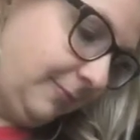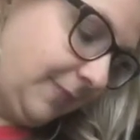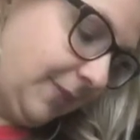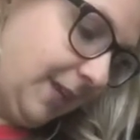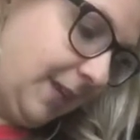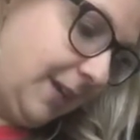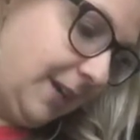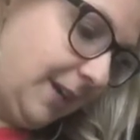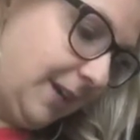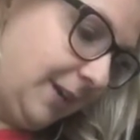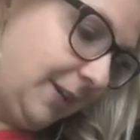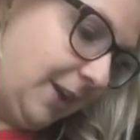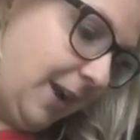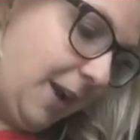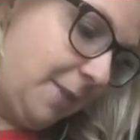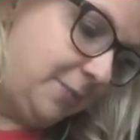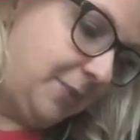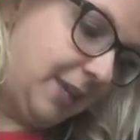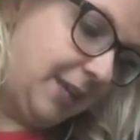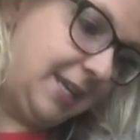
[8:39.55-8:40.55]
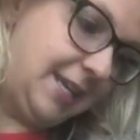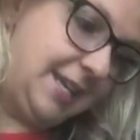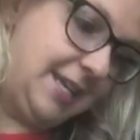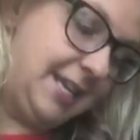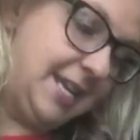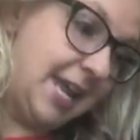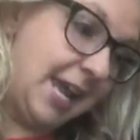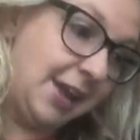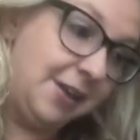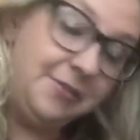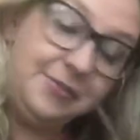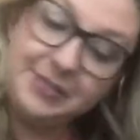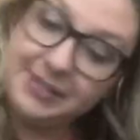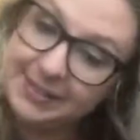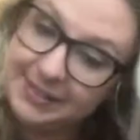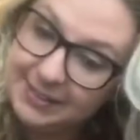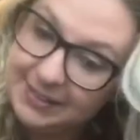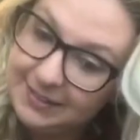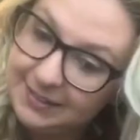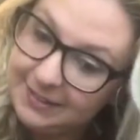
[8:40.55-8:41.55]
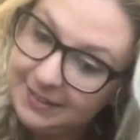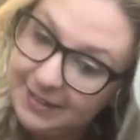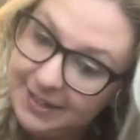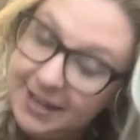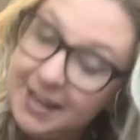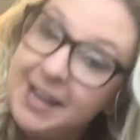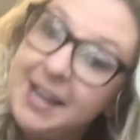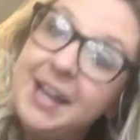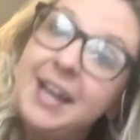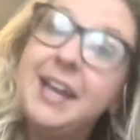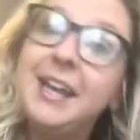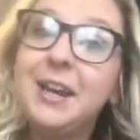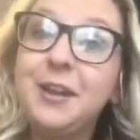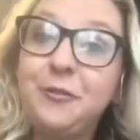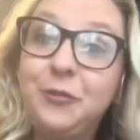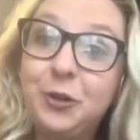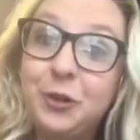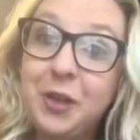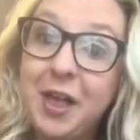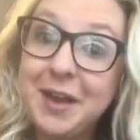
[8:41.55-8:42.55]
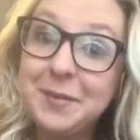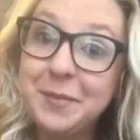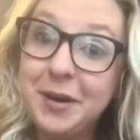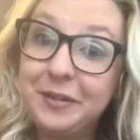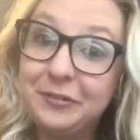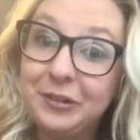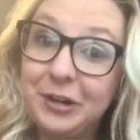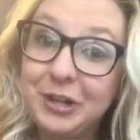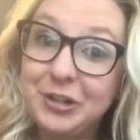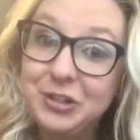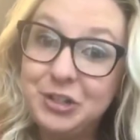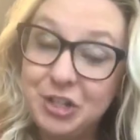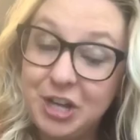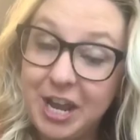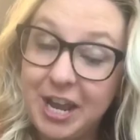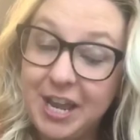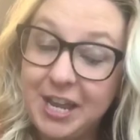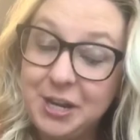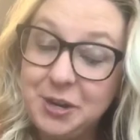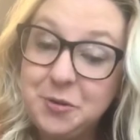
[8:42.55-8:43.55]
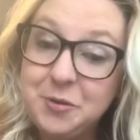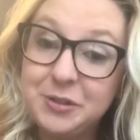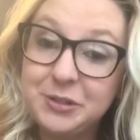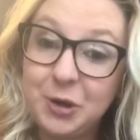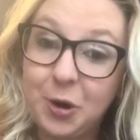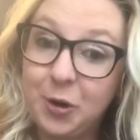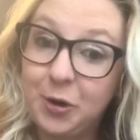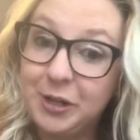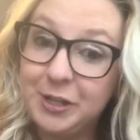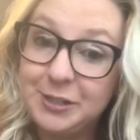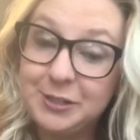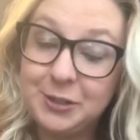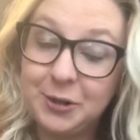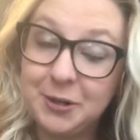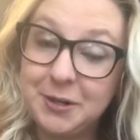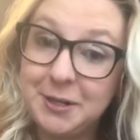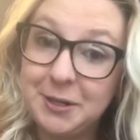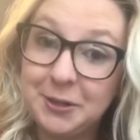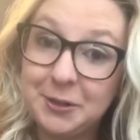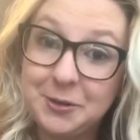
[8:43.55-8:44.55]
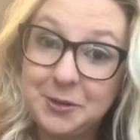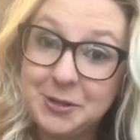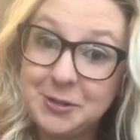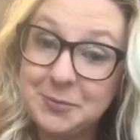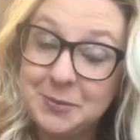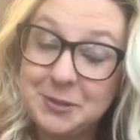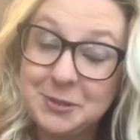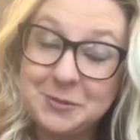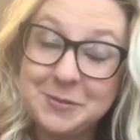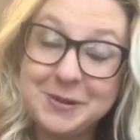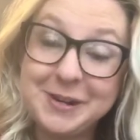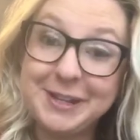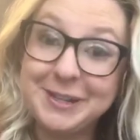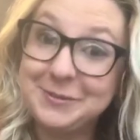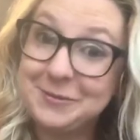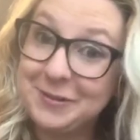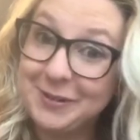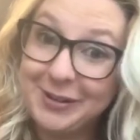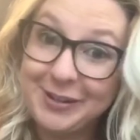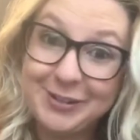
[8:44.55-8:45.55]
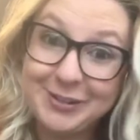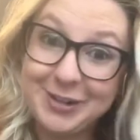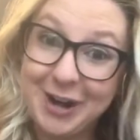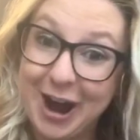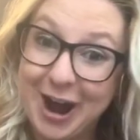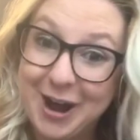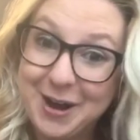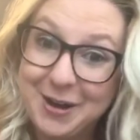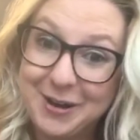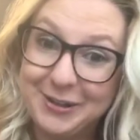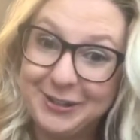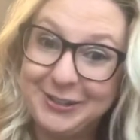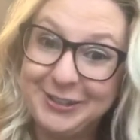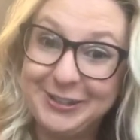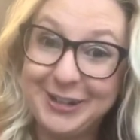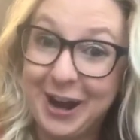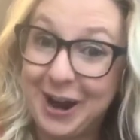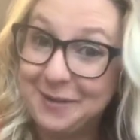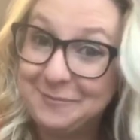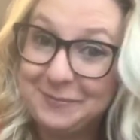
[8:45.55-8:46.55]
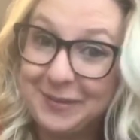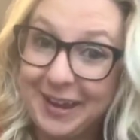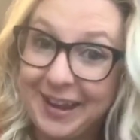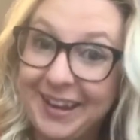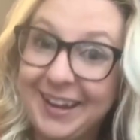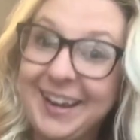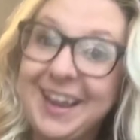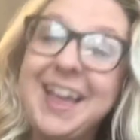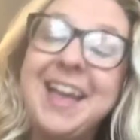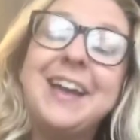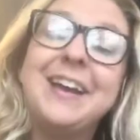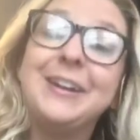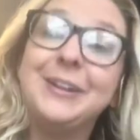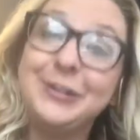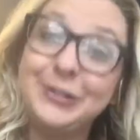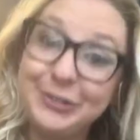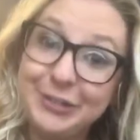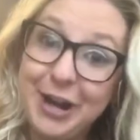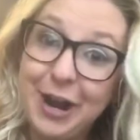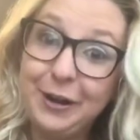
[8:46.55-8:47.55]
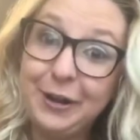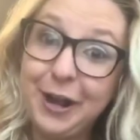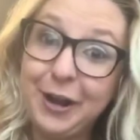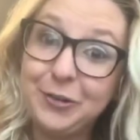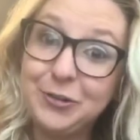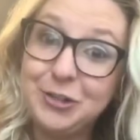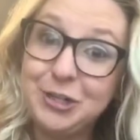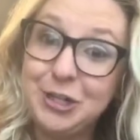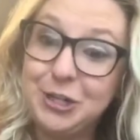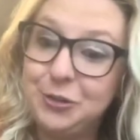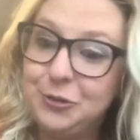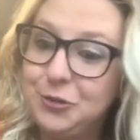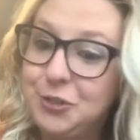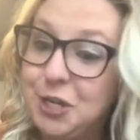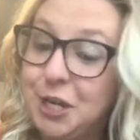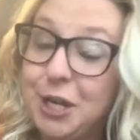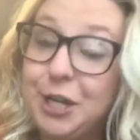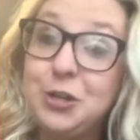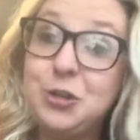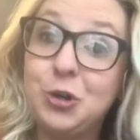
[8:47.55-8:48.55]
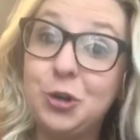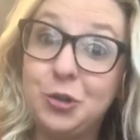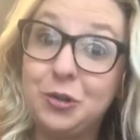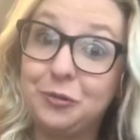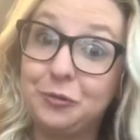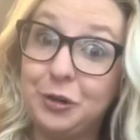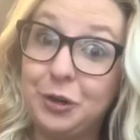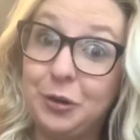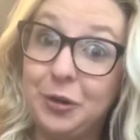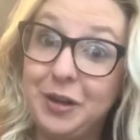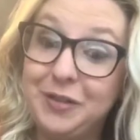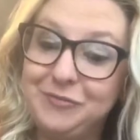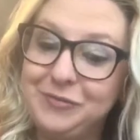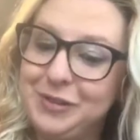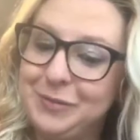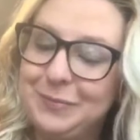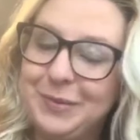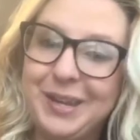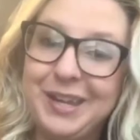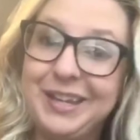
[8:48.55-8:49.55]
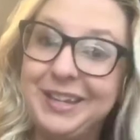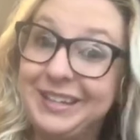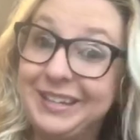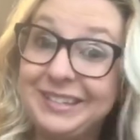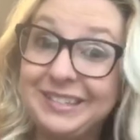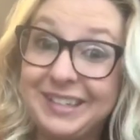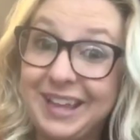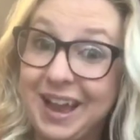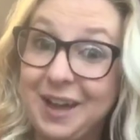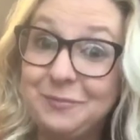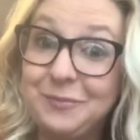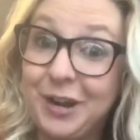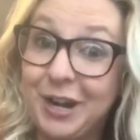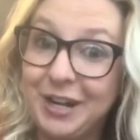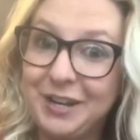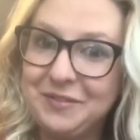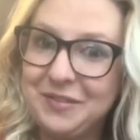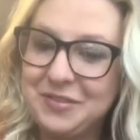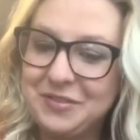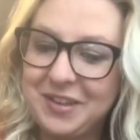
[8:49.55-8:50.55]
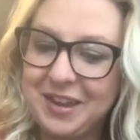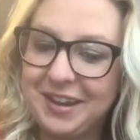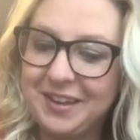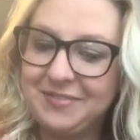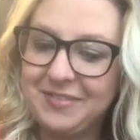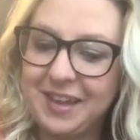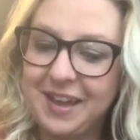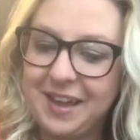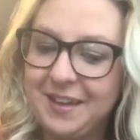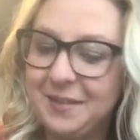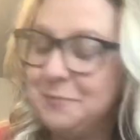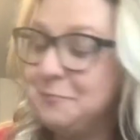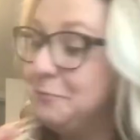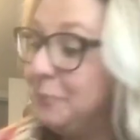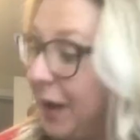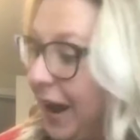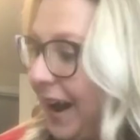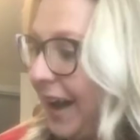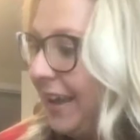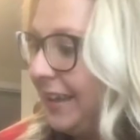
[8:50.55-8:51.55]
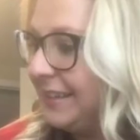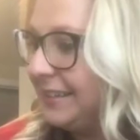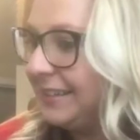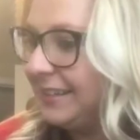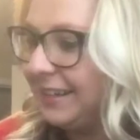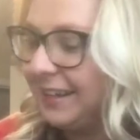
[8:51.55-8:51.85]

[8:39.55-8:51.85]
I'm thinking gifts. And if you're like my friend Jen, who has already started her Christmas 2020 shopping, shout out to you, Jen. You're the real MVP, because I'm not even thinking that. But